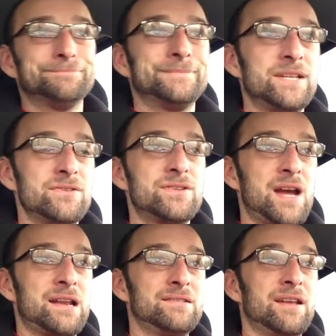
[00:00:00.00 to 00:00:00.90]
They just
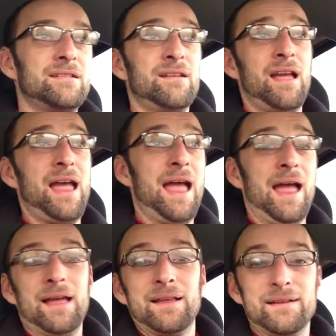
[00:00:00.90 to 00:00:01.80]
kind of said,
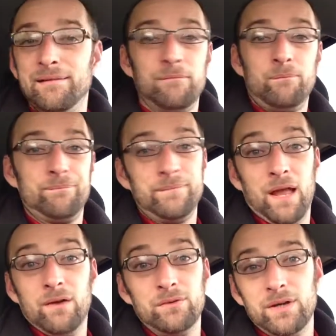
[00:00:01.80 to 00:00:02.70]

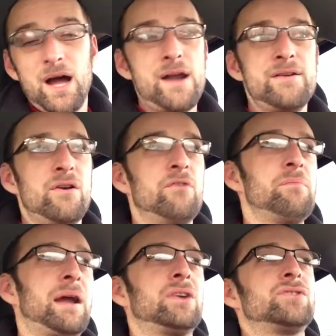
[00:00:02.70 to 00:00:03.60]
no. I don't know if
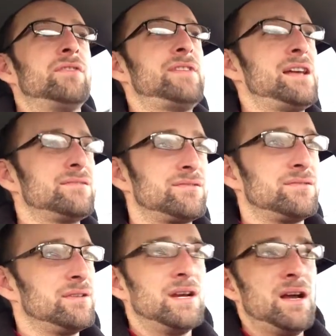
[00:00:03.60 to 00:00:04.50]
Microsoft has
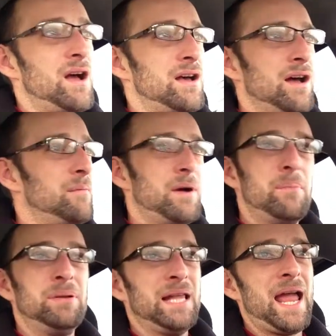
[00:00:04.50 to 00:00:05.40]
a
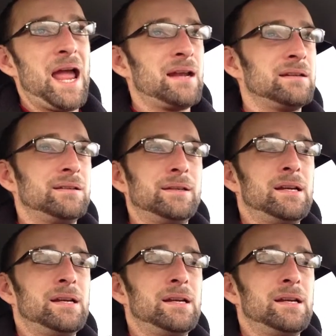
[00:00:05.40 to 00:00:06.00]
plan.